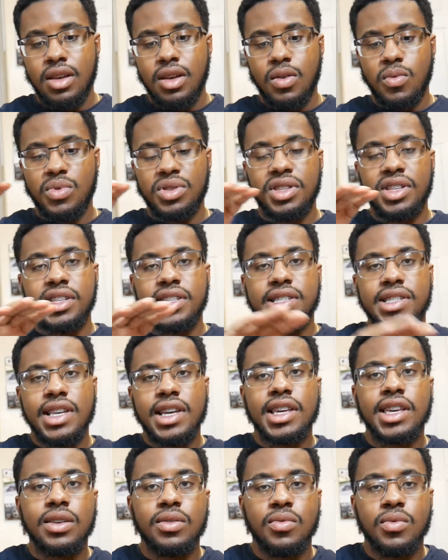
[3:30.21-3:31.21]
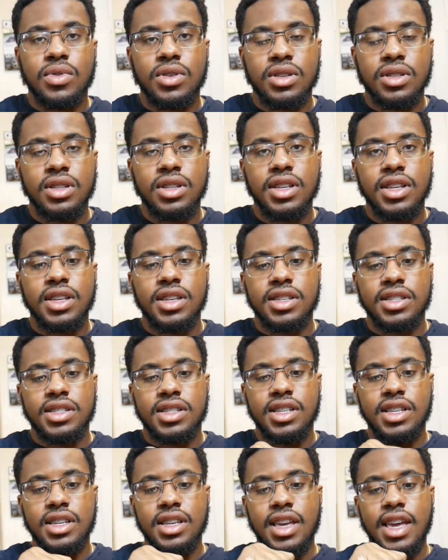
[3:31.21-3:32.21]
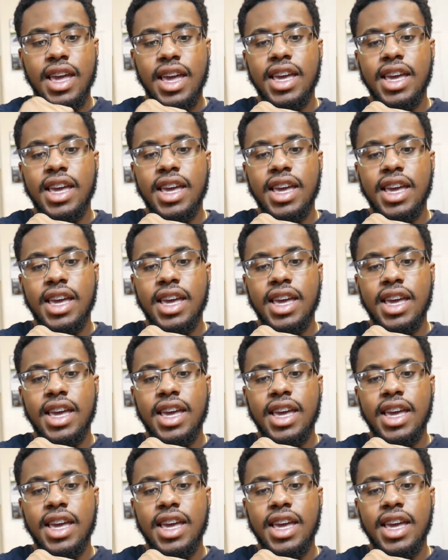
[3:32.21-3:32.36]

With the second one is the